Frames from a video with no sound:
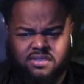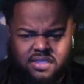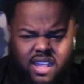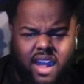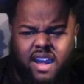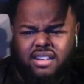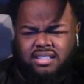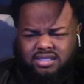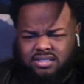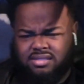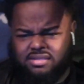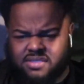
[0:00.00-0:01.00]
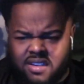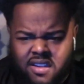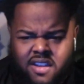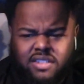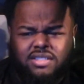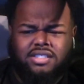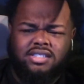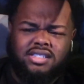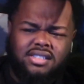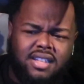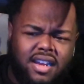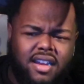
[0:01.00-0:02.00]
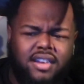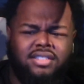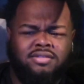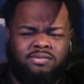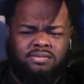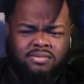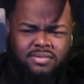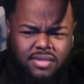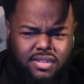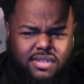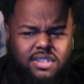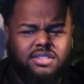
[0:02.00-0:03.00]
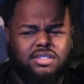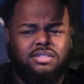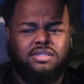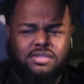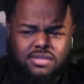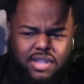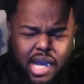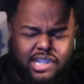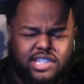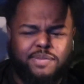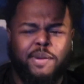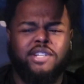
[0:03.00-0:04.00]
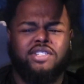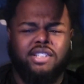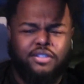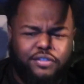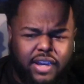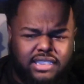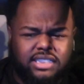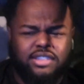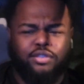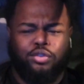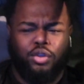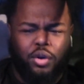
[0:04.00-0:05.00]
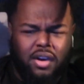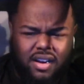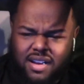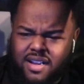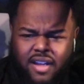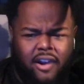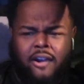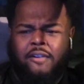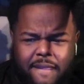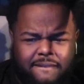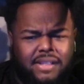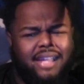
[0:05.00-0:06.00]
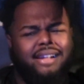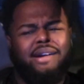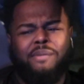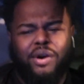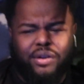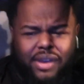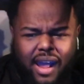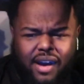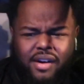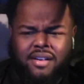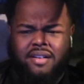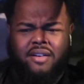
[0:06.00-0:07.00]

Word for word: Yeah. Mm. Got the special effects in the floor. Like, come on now.